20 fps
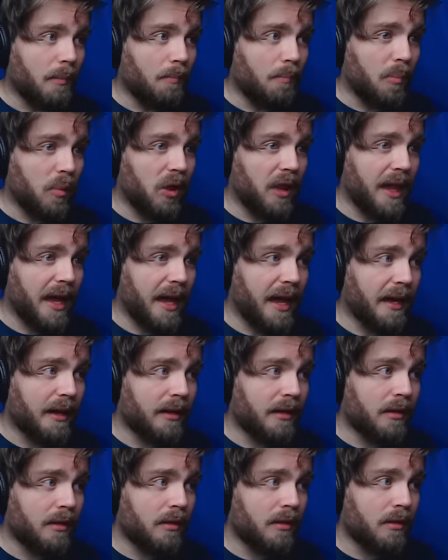and
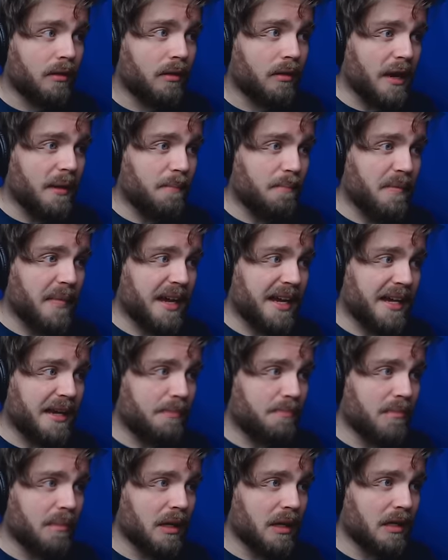plan and
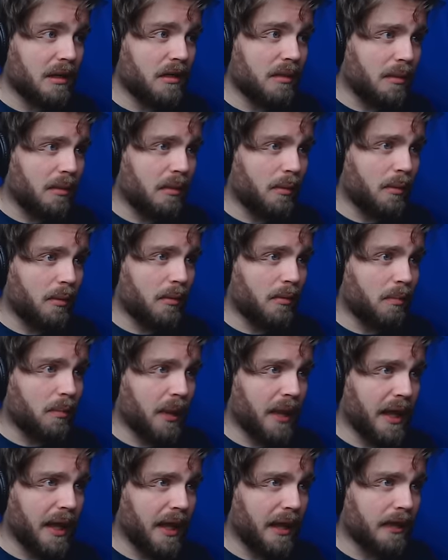maim and
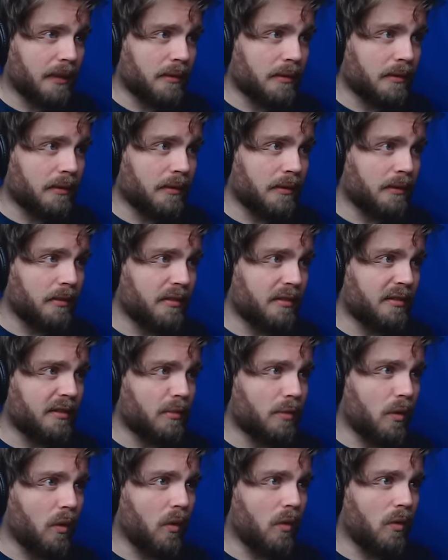plan
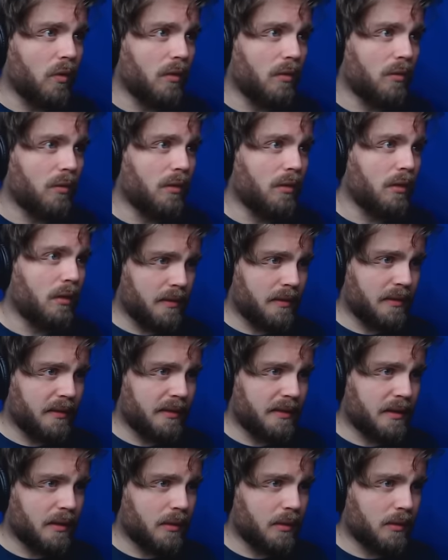some more. And
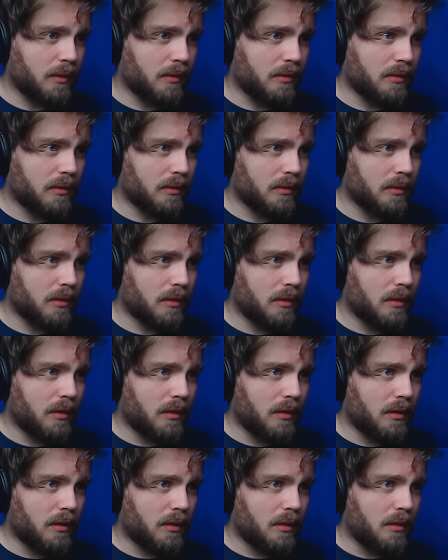they go
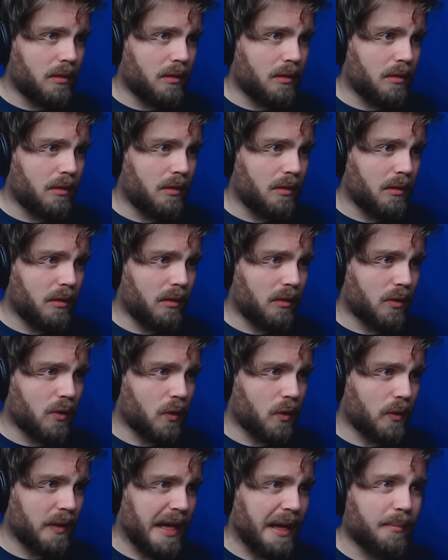and look
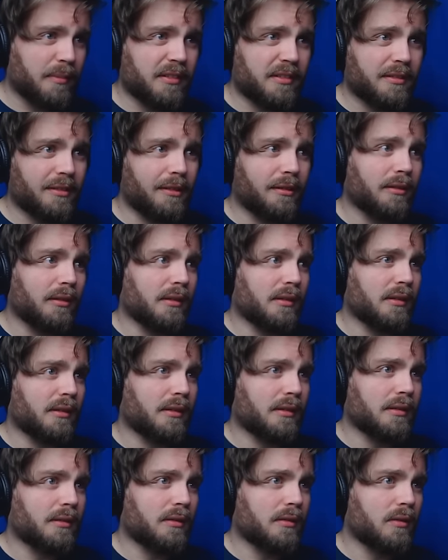on Amazon
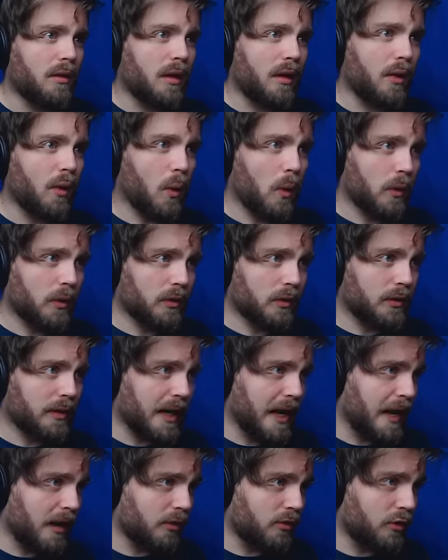and they order a
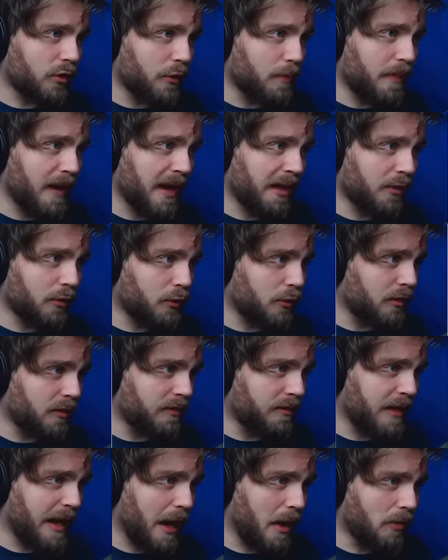how-to manual
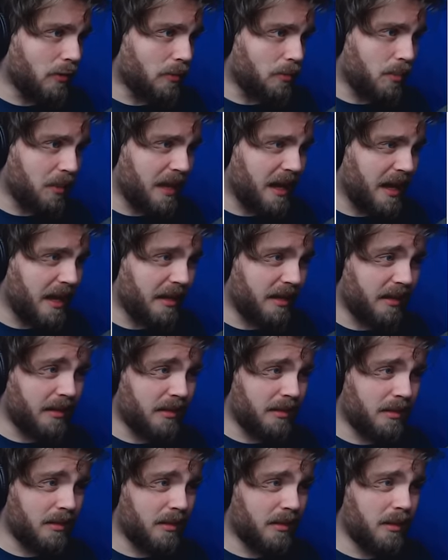of how to
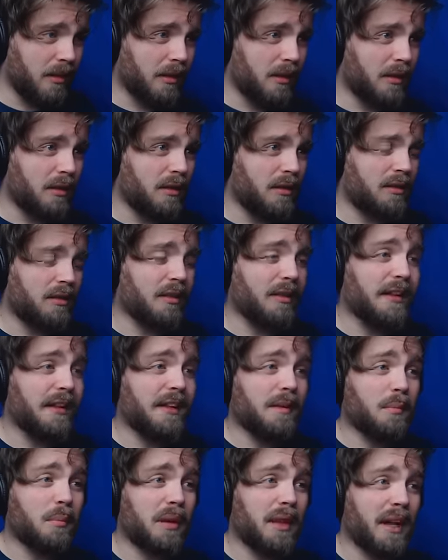plan, so they
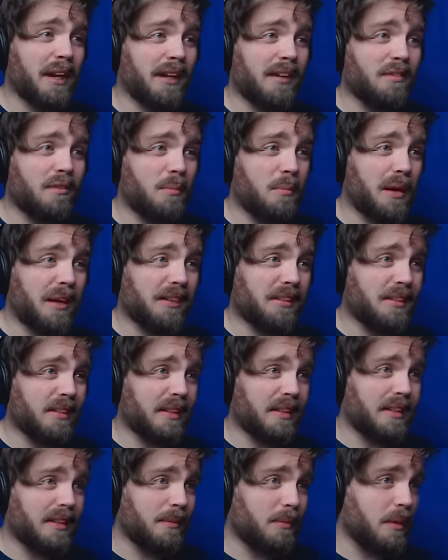can plan even better
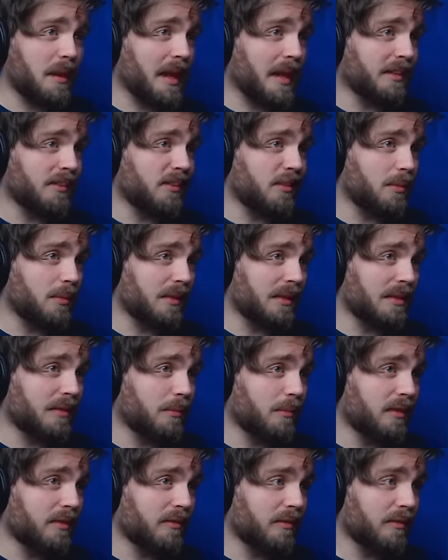than they planned to
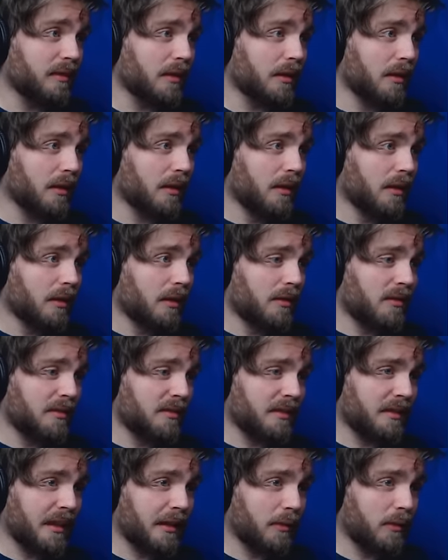begin with.
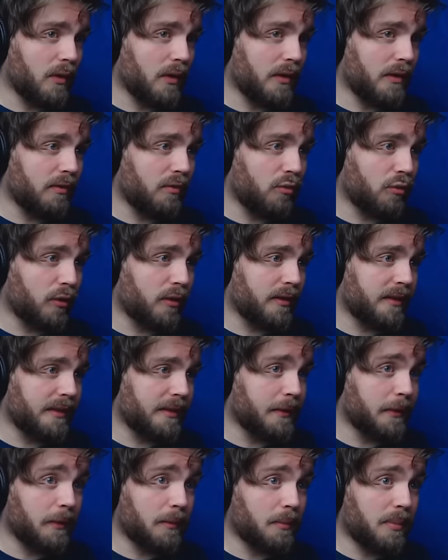So now they're really
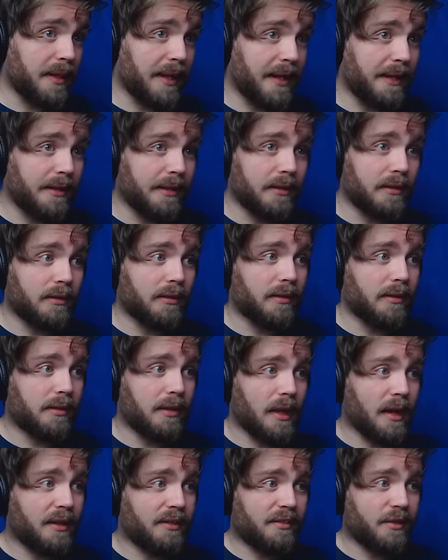good at planning,
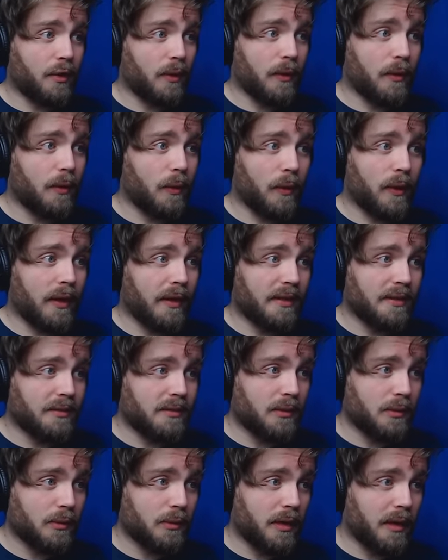and there's not a lot I can
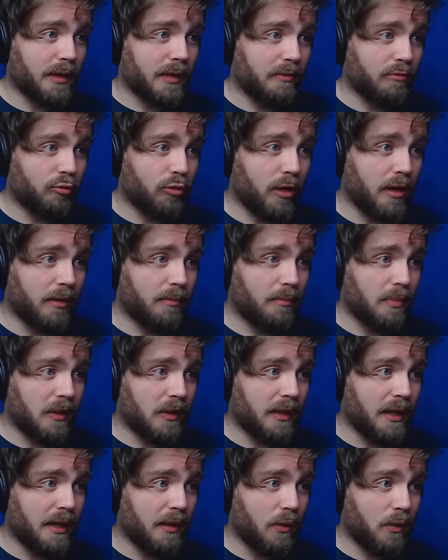do. I can run,
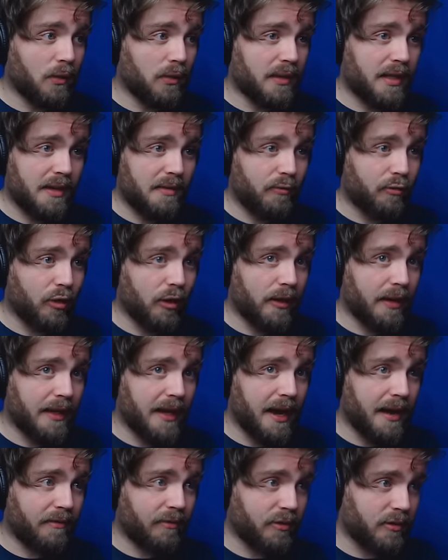but they'll keep running
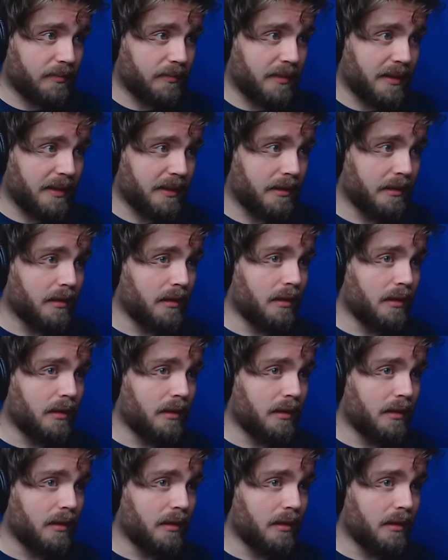after me.